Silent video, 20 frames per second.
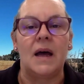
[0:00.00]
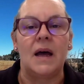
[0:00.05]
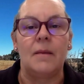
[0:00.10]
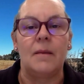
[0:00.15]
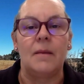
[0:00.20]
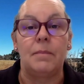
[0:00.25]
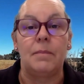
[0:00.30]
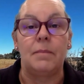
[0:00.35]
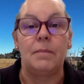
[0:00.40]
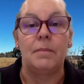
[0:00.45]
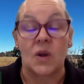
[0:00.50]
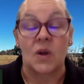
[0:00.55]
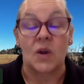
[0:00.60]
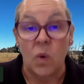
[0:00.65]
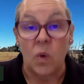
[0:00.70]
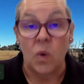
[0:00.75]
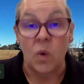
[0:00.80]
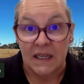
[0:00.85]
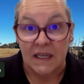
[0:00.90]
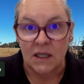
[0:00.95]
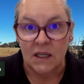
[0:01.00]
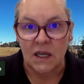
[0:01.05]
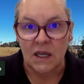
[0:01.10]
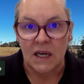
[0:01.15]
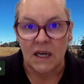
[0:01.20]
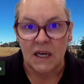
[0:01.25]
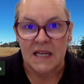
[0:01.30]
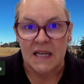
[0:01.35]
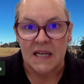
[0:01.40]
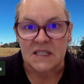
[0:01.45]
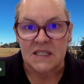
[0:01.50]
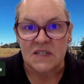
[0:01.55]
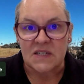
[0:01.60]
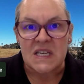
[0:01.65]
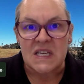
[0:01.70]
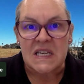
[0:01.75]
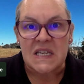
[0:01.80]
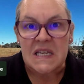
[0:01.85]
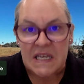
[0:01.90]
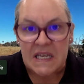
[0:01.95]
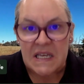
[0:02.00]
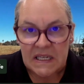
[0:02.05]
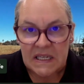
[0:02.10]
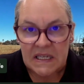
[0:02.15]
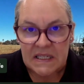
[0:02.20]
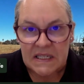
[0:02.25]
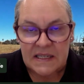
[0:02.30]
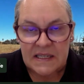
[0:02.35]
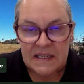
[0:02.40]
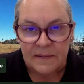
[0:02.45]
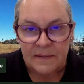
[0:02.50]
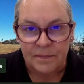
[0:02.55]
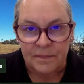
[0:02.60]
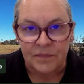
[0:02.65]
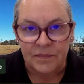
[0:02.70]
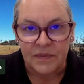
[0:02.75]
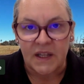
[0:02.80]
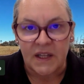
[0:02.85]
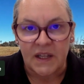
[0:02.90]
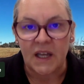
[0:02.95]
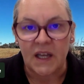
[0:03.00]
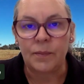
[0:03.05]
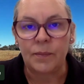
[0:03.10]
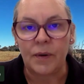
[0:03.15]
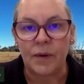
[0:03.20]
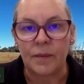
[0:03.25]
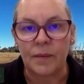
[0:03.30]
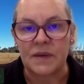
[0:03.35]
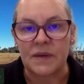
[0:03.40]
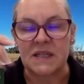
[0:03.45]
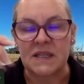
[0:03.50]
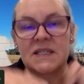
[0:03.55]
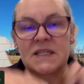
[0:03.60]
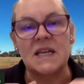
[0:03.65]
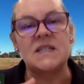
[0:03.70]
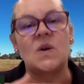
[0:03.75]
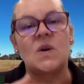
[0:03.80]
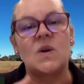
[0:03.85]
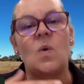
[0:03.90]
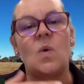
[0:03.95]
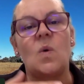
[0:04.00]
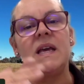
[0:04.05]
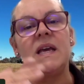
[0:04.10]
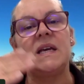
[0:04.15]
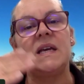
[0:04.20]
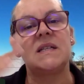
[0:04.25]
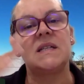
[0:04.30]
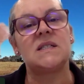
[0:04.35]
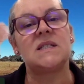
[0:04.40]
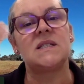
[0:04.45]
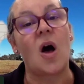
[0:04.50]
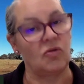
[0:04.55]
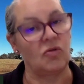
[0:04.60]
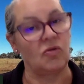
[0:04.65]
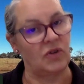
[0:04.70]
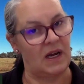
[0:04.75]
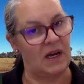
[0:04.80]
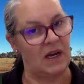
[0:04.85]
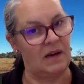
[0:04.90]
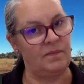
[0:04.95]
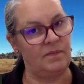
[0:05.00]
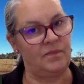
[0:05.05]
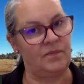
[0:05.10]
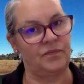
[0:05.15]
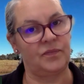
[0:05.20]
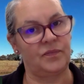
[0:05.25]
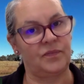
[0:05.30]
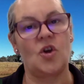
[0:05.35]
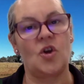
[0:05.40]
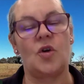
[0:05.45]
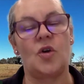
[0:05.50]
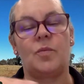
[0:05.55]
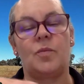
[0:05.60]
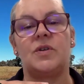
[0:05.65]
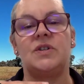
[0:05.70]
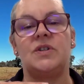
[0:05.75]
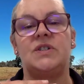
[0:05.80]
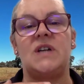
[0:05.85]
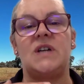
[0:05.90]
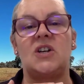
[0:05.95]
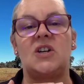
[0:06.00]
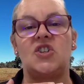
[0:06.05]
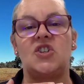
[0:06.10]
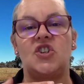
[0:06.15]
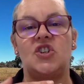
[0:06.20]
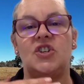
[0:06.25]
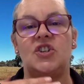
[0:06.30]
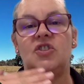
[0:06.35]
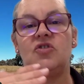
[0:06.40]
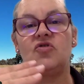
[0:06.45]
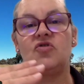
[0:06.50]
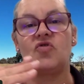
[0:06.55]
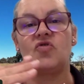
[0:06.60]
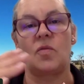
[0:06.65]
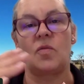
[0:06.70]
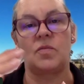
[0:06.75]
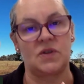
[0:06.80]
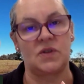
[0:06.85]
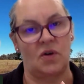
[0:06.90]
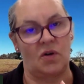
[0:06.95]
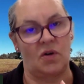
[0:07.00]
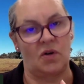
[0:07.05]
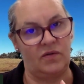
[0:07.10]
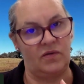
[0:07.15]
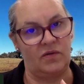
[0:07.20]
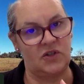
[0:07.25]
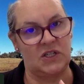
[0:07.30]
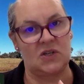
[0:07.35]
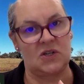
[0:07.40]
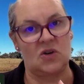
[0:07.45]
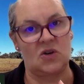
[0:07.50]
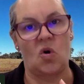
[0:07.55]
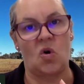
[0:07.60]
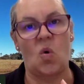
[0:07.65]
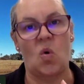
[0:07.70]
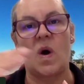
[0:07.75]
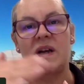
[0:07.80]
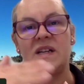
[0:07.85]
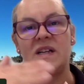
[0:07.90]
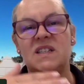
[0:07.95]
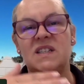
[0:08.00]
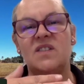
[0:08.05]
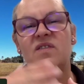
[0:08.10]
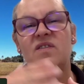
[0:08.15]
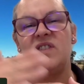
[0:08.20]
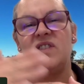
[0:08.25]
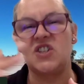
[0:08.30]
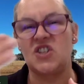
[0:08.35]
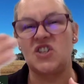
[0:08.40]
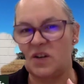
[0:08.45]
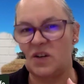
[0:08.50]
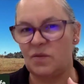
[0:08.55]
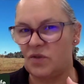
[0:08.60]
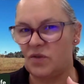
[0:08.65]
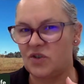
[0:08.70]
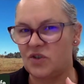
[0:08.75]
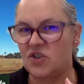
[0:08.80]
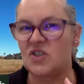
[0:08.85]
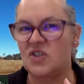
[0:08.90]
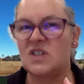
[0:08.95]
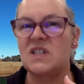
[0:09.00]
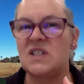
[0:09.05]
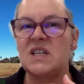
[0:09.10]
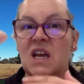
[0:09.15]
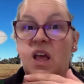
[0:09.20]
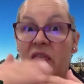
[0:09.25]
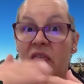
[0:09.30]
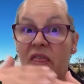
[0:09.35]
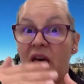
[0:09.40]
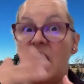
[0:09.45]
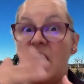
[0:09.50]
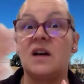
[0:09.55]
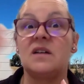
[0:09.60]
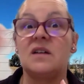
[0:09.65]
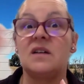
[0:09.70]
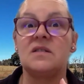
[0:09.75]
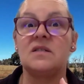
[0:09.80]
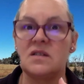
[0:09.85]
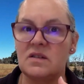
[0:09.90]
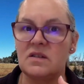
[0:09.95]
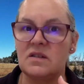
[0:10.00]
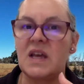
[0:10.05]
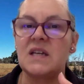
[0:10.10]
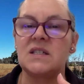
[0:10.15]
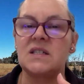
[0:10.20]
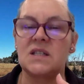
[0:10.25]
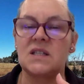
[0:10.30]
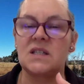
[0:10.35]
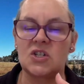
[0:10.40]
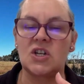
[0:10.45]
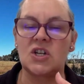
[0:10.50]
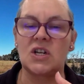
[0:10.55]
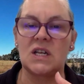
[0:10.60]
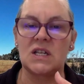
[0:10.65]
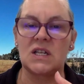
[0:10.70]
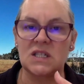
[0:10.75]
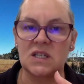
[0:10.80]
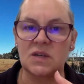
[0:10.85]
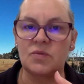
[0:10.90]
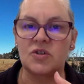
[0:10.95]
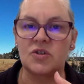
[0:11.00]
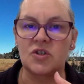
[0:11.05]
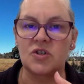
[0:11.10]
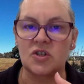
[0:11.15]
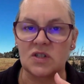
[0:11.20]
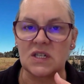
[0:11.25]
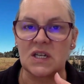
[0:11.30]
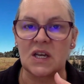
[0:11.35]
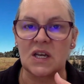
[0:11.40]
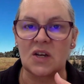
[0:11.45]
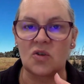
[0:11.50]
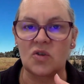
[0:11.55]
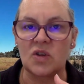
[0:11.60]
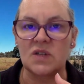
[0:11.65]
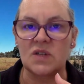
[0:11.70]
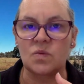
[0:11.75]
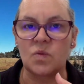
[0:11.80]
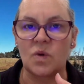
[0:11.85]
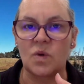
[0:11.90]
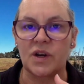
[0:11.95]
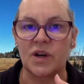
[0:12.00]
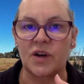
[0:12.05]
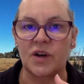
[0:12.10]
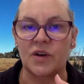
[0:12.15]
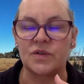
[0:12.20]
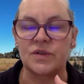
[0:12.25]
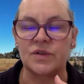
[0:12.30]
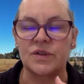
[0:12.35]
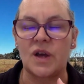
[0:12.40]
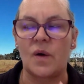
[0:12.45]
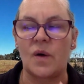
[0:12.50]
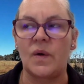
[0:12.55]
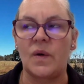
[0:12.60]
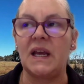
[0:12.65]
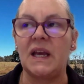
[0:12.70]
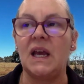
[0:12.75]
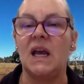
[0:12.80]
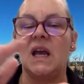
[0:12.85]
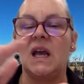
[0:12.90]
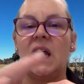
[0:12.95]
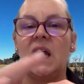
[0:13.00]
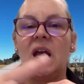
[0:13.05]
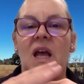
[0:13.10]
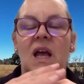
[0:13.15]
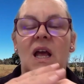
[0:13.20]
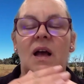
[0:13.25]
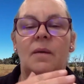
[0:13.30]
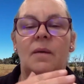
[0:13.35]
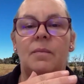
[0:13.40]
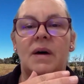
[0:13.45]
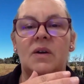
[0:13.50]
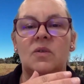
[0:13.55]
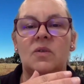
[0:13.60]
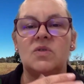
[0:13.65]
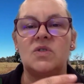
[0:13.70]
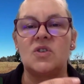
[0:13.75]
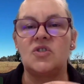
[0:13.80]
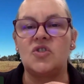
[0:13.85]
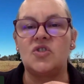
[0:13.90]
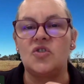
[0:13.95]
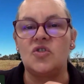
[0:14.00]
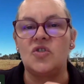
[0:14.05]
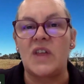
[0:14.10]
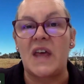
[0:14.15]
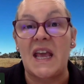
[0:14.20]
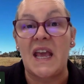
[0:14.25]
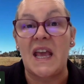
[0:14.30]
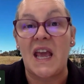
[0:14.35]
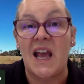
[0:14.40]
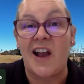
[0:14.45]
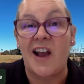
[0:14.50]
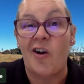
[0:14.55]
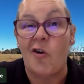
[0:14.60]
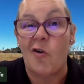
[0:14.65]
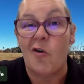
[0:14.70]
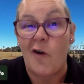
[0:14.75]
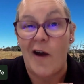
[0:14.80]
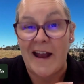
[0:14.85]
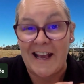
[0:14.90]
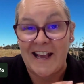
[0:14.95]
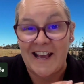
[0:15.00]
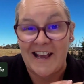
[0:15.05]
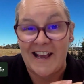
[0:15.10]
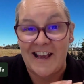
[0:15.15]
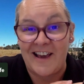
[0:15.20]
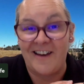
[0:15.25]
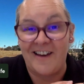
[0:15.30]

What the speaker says: But the queen can last for years. The only problem is, as a queen gets older, her production drops off. She's not quite as efficient in producing thousands of eggs that she needs to produce to get all those worker girls going. But also, too, they get cranky.